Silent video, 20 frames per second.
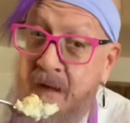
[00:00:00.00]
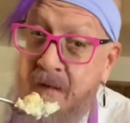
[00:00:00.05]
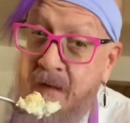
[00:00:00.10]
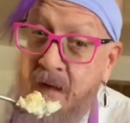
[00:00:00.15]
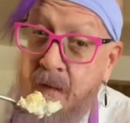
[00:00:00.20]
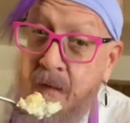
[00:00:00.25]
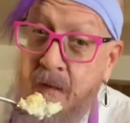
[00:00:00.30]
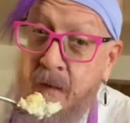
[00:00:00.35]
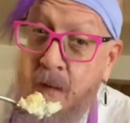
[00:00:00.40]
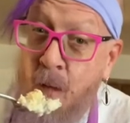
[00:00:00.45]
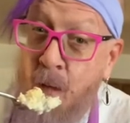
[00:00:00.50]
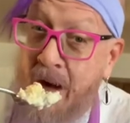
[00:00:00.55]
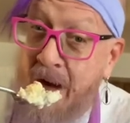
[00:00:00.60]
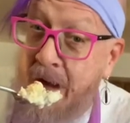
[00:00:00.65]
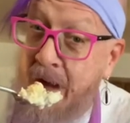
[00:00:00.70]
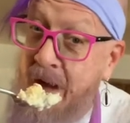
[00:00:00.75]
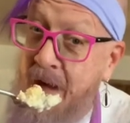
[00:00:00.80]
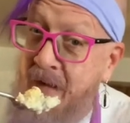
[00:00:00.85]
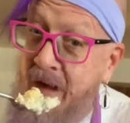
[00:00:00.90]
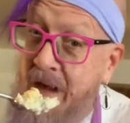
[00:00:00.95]
and
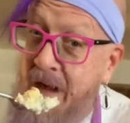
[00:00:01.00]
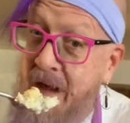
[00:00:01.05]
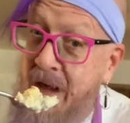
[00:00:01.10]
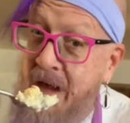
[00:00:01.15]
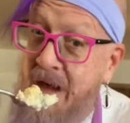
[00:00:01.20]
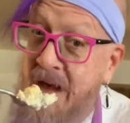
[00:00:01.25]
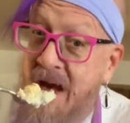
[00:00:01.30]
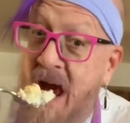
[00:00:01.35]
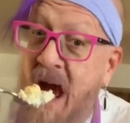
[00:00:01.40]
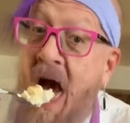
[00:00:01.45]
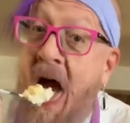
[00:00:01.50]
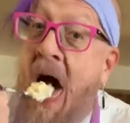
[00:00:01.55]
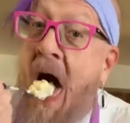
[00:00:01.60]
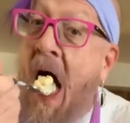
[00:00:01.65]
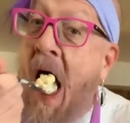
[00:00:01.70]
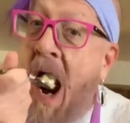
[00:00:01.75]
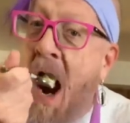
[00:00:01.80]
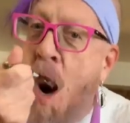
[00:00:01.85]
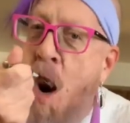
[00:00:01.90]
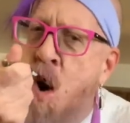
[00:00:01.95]
gravy.
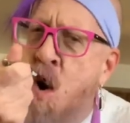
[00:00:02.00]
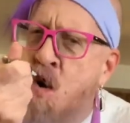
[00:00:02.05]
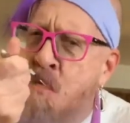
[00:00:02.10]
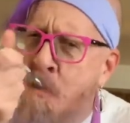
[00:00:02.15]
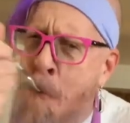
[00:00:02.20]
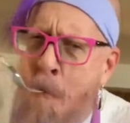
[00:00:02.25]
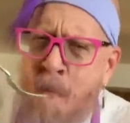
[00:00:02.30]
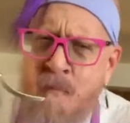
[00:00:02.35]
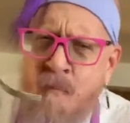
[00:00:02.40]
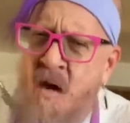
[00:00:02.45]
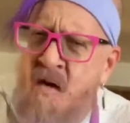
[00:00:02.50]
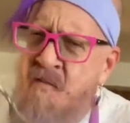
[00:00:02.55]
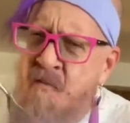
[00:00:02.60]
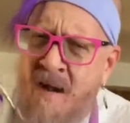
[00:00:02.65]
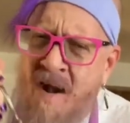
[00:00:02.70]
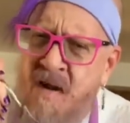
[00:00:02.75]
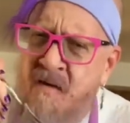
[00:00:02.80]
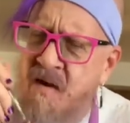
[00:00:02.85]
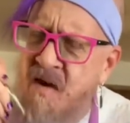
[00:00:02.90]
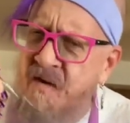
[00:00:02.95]
Oh, let's
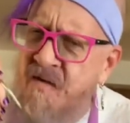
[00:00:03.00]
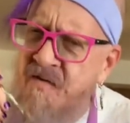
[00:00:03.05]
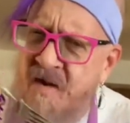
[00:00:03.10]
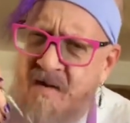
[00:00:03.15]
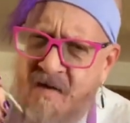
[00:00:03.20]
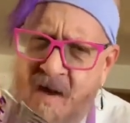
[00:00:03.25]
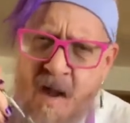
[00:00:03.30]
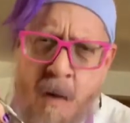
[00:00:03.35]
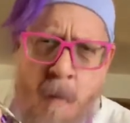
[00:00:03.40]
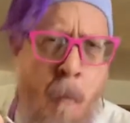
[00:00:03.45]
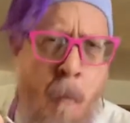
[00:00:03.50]
make this today.